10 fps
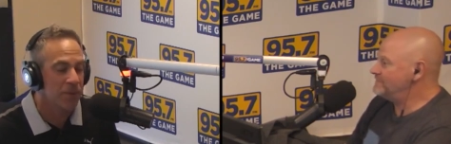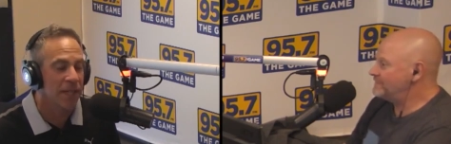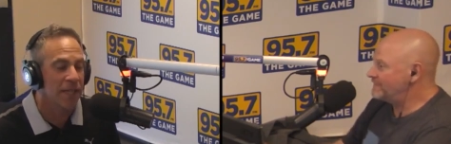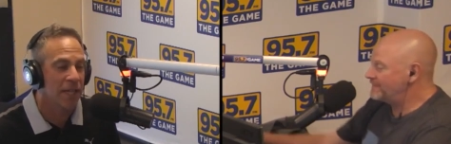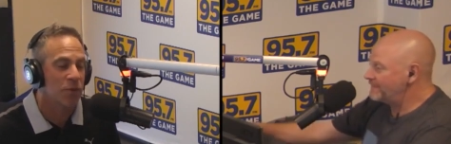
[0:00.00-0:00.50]

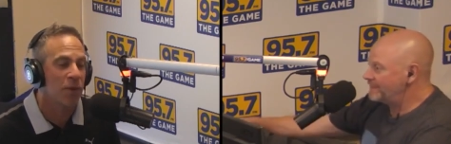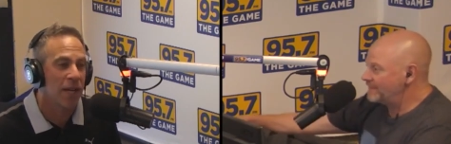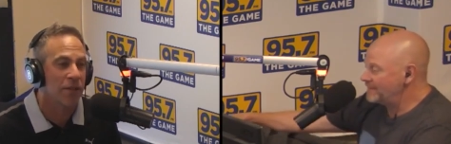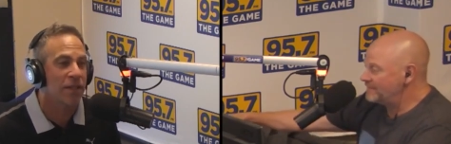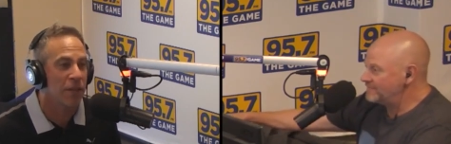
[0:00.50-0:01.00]
Speaker 1: and guess what
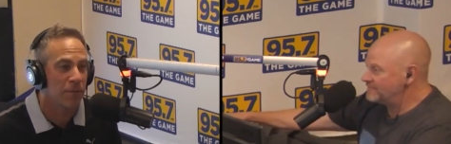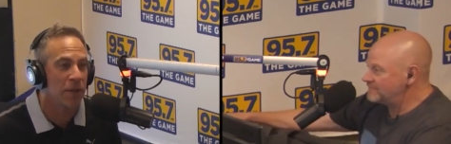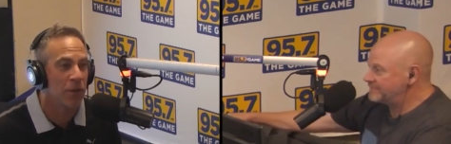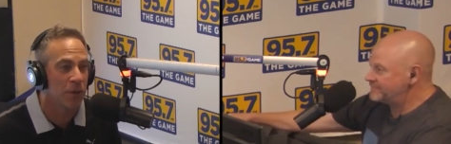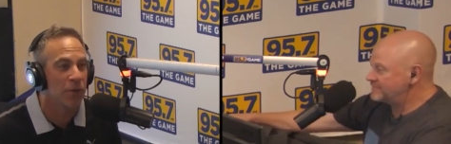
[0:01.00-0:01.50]
else they've
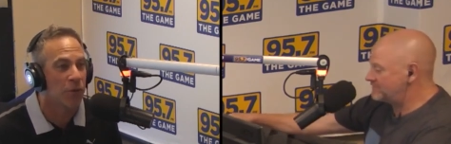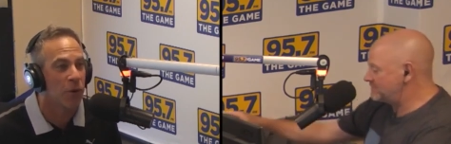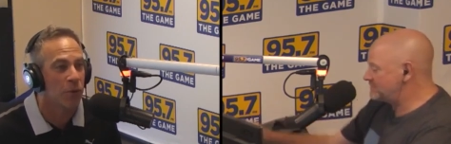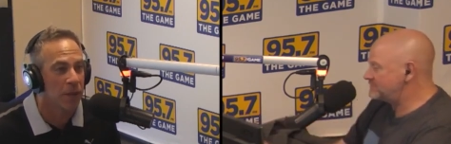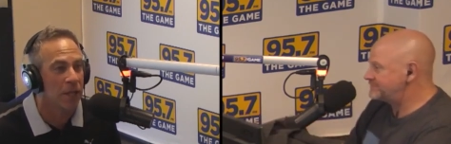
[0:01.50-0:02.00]
been doing for
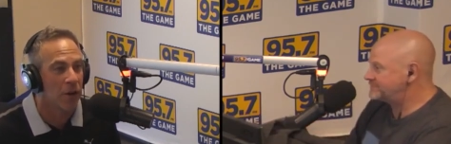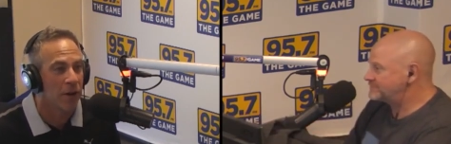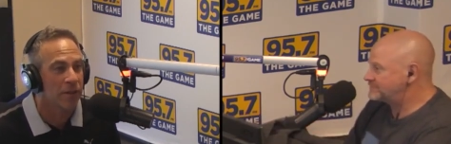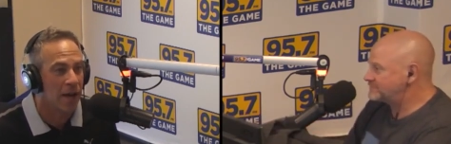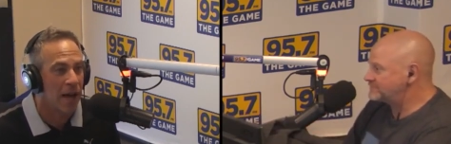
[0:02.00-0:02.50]
a really
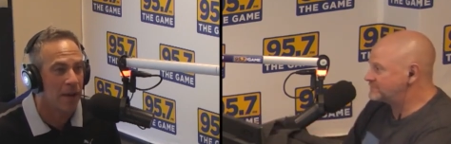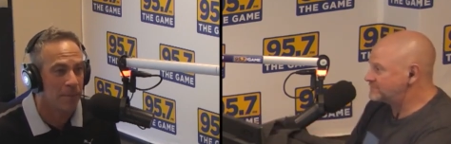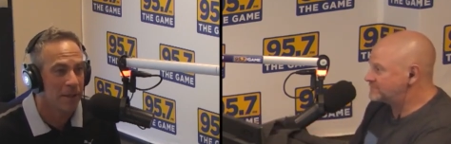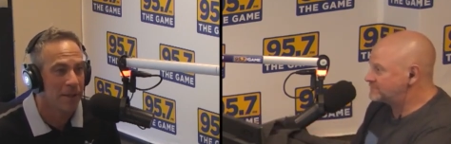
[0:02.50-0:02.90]
long time?